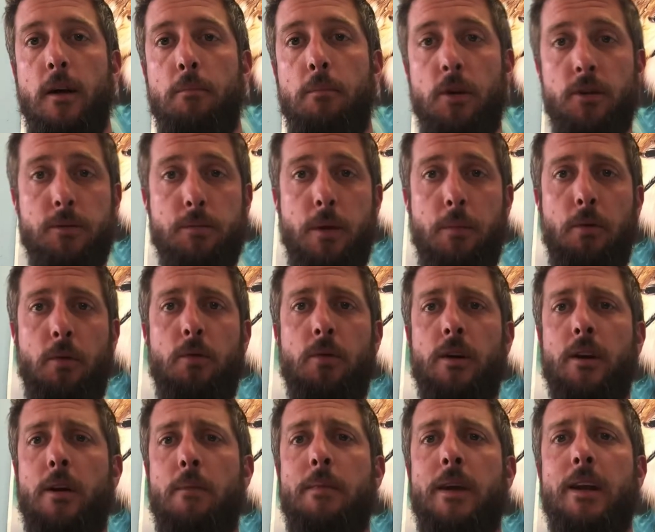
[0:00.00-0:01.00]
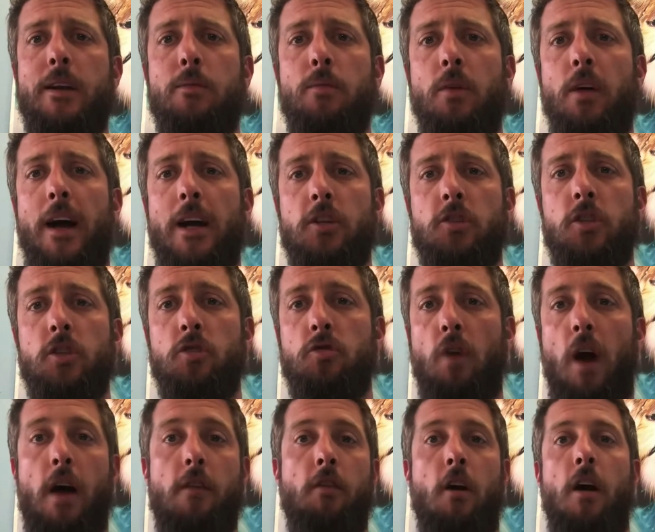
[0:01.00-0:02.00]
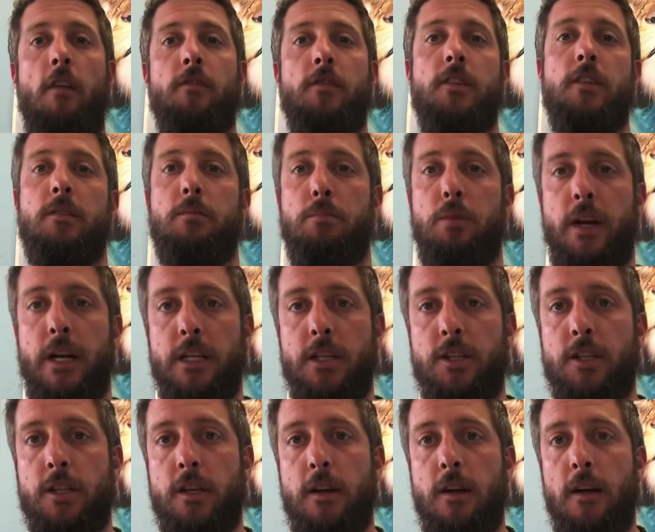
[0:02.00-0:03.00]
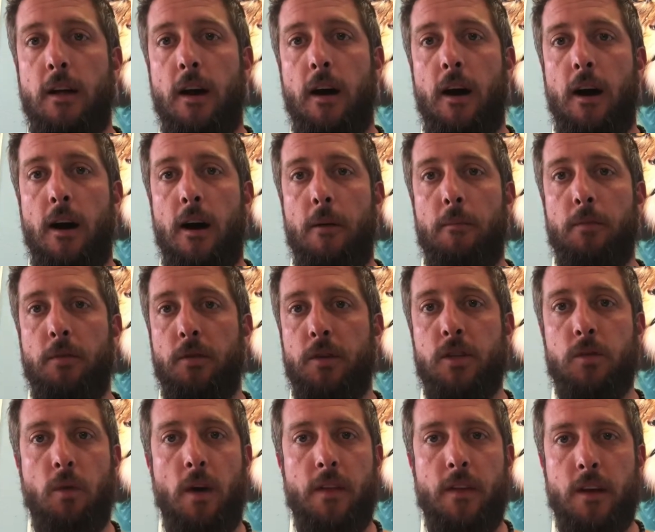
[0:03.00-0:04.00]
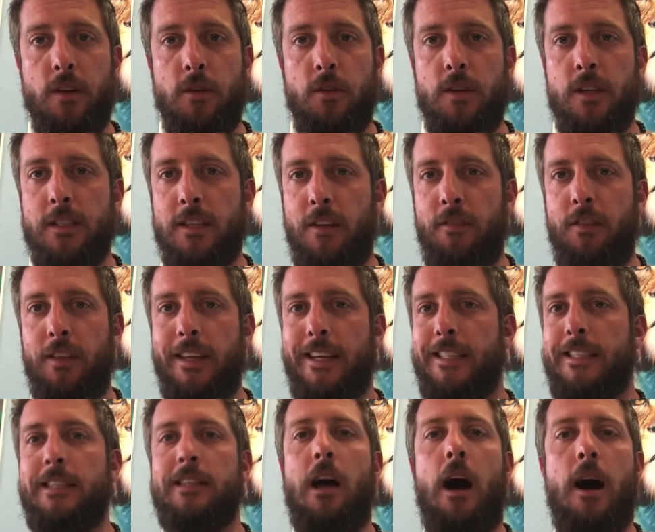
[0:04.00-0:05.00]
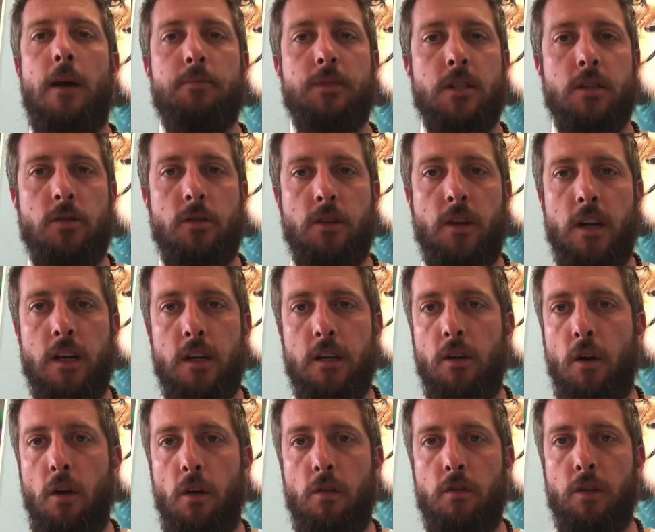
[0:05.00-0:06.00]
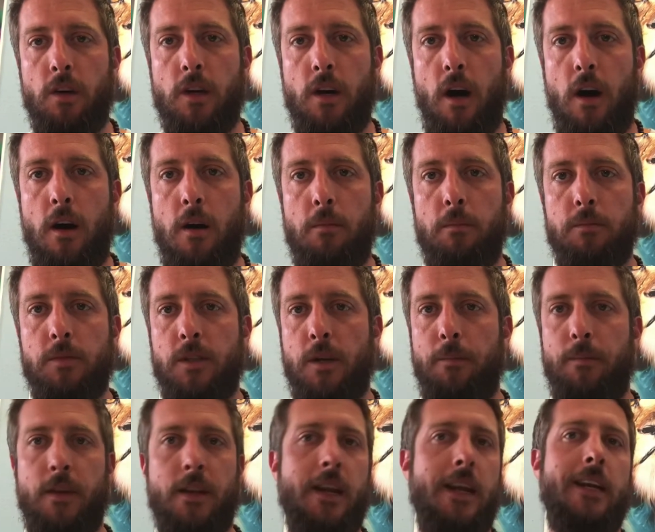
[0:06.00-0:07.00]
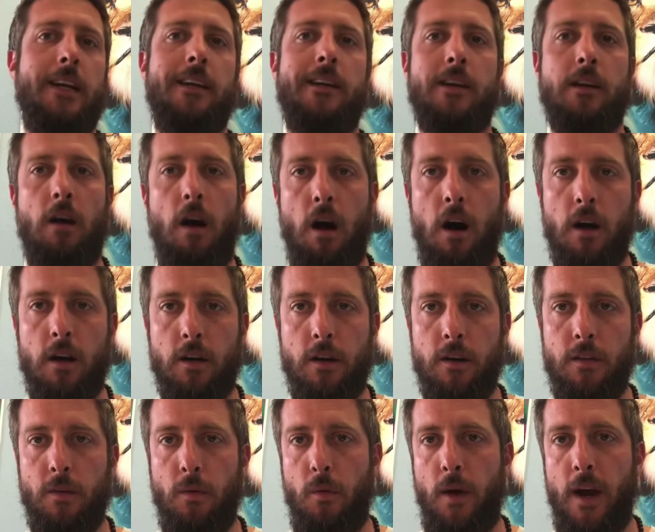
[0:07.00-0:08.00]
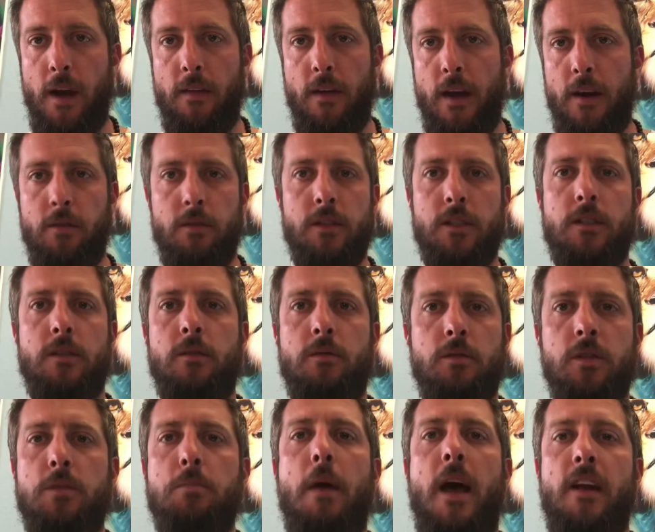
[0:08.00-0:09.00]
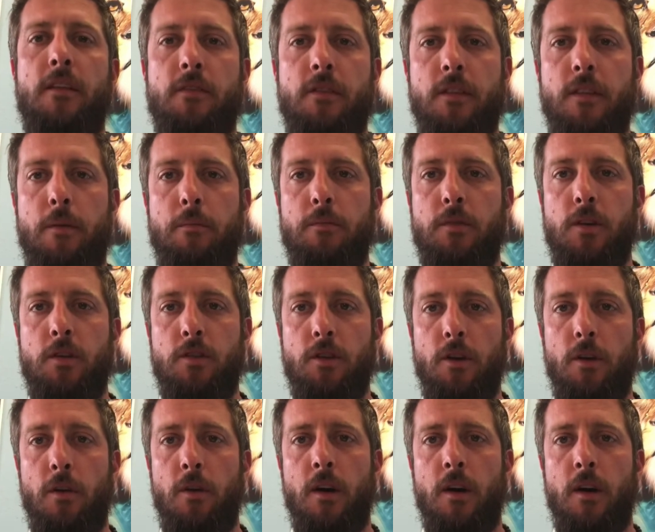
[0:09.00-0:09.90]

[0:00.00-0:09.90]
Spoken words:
Most people who are committed will actually drive off this bridge. The reason why they do it is they feel like it's an obstacle they need to overcome, something they need to conquer in the way that it was meant for them to do.